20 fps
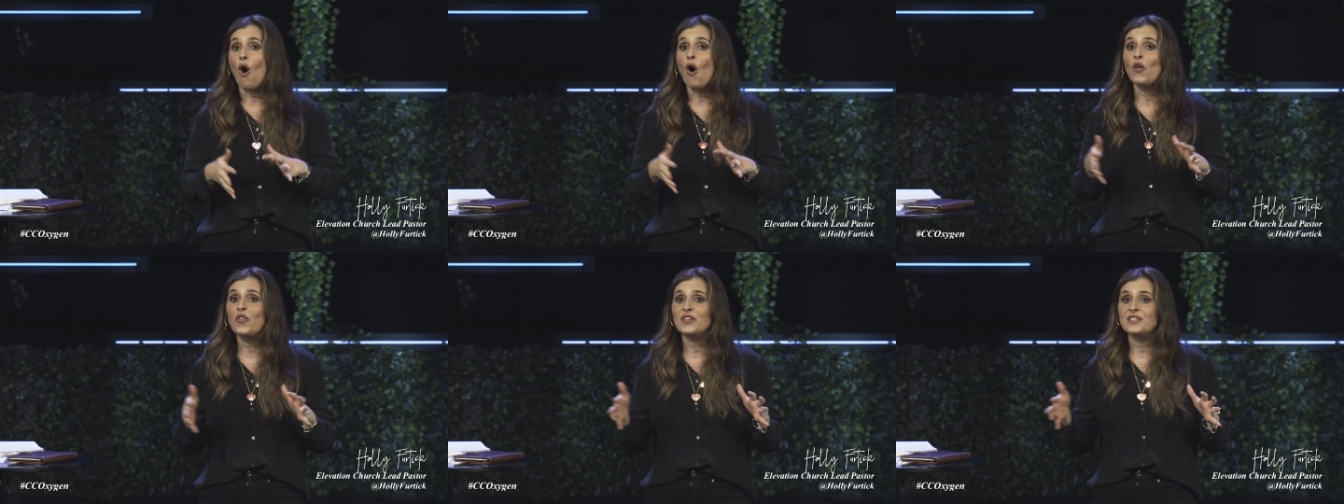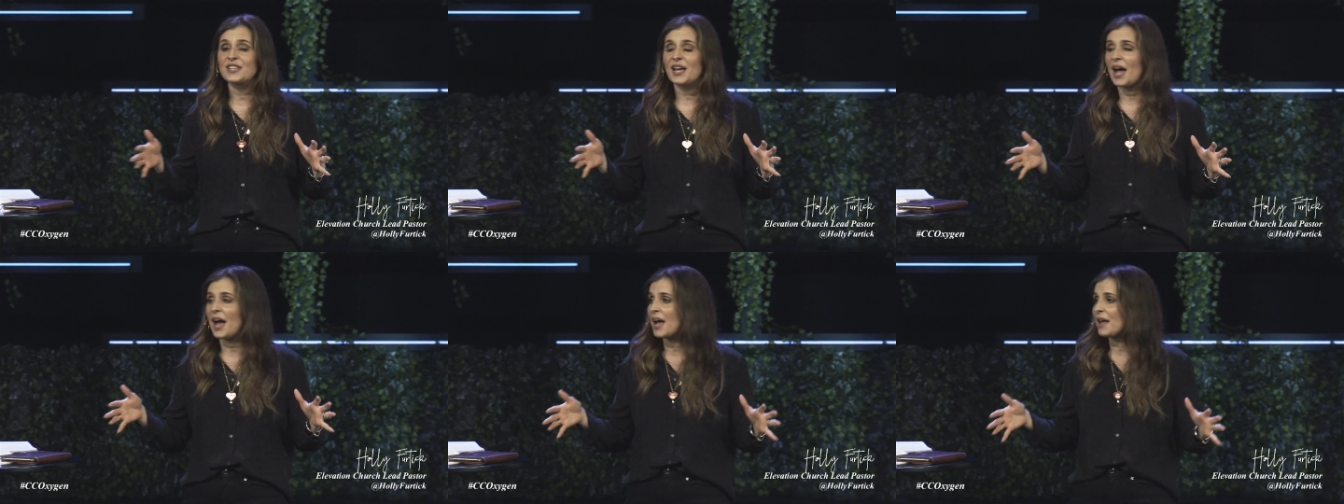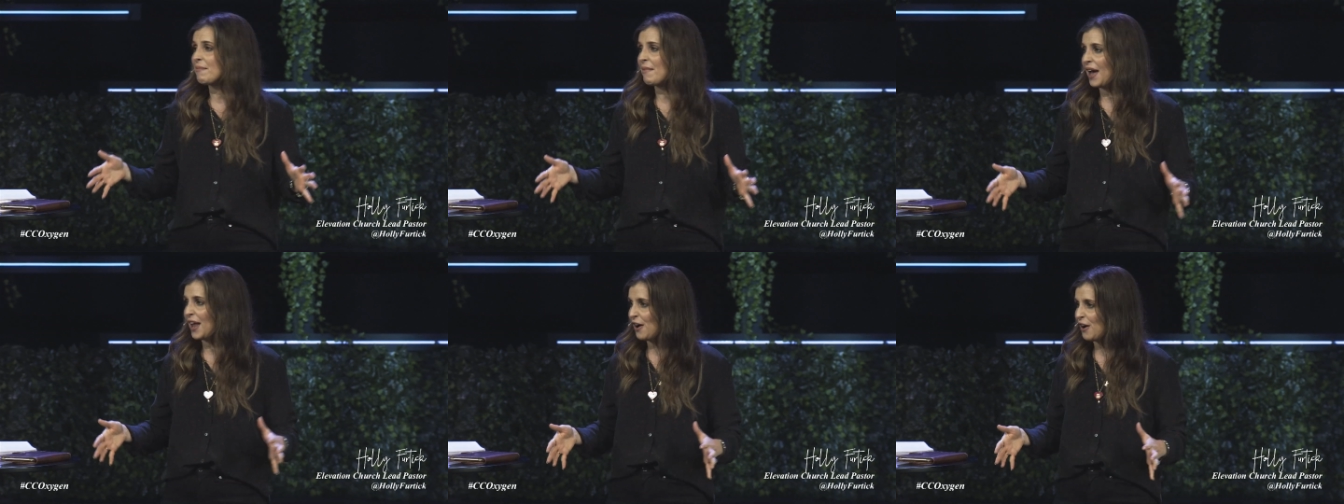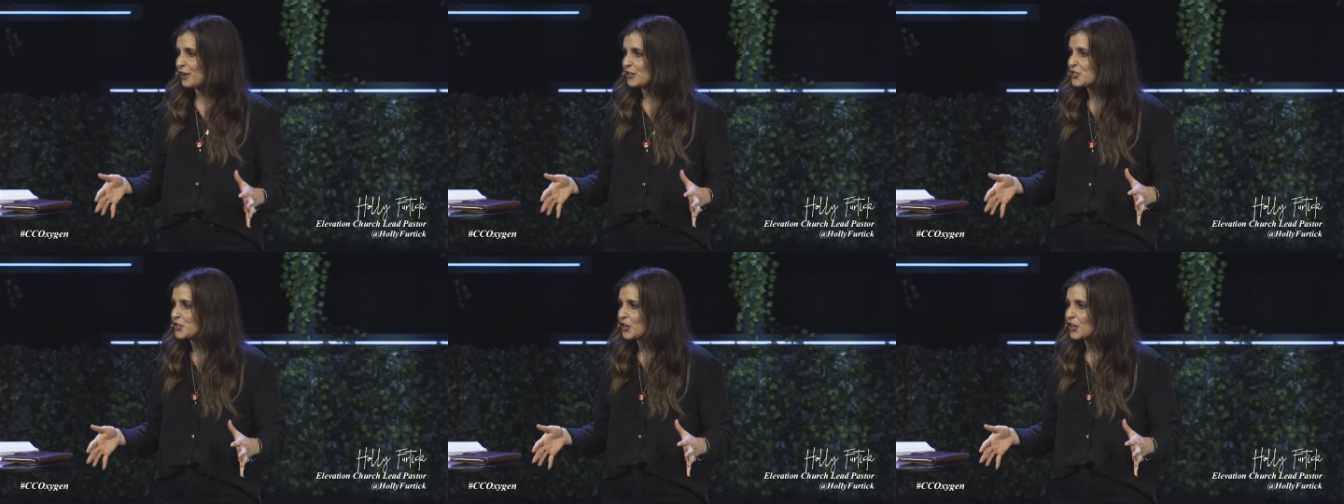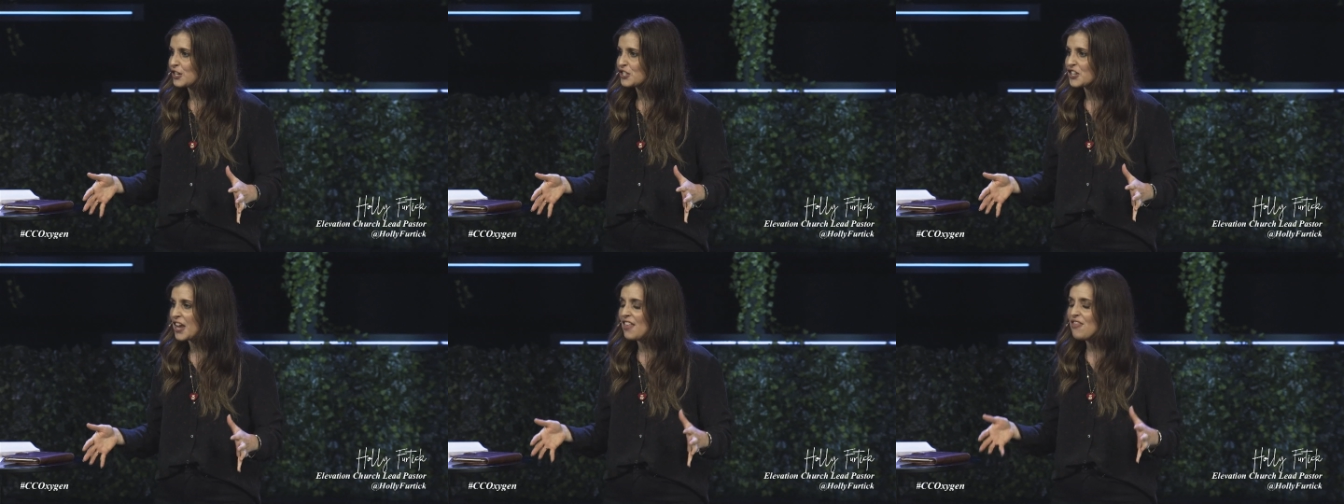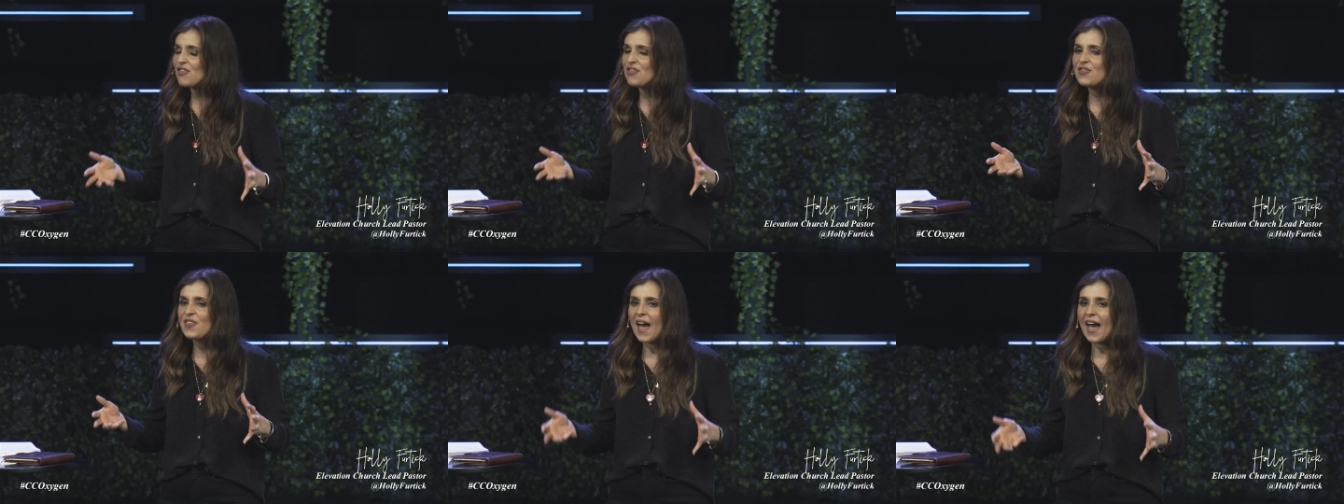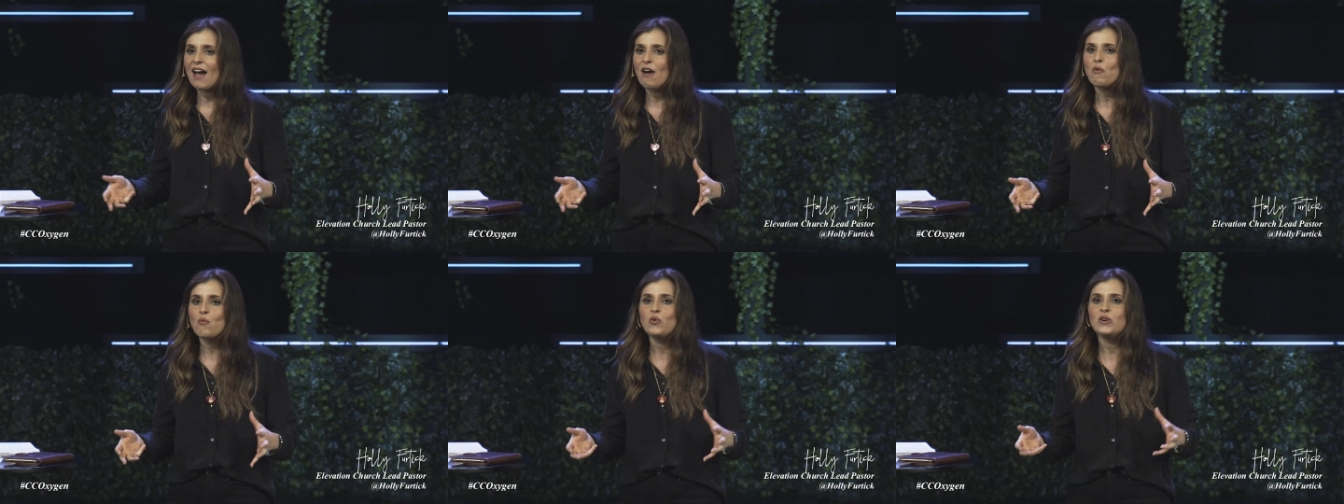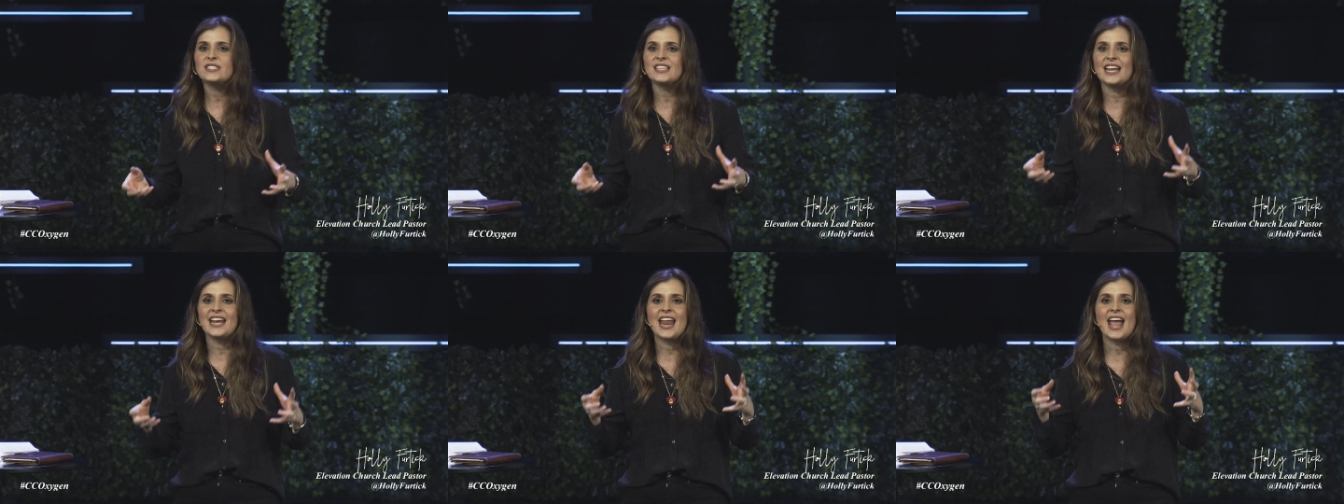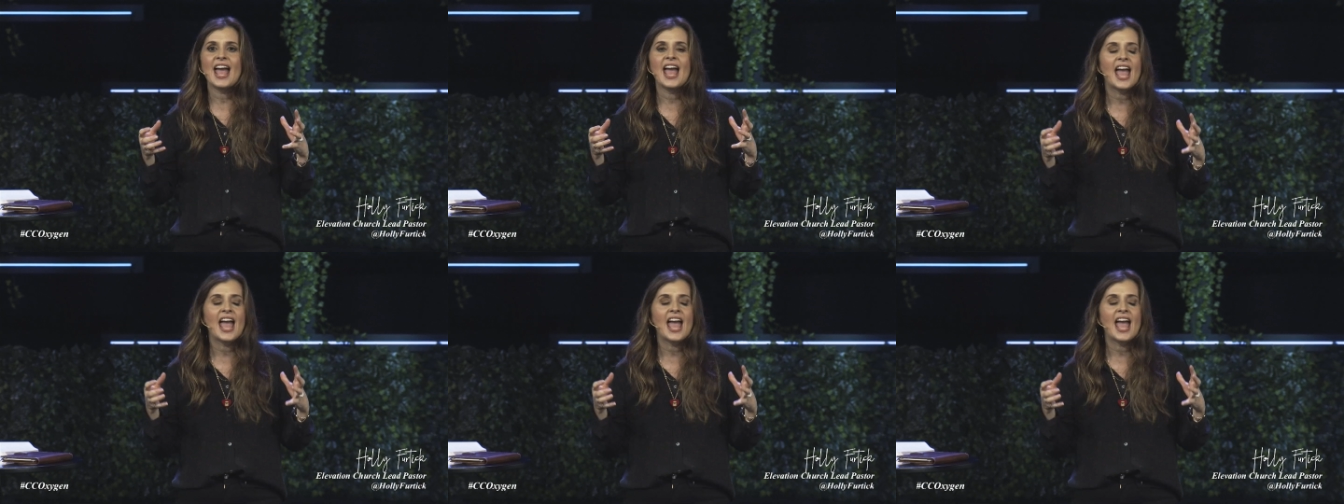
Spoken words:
all the time at our church, and that was an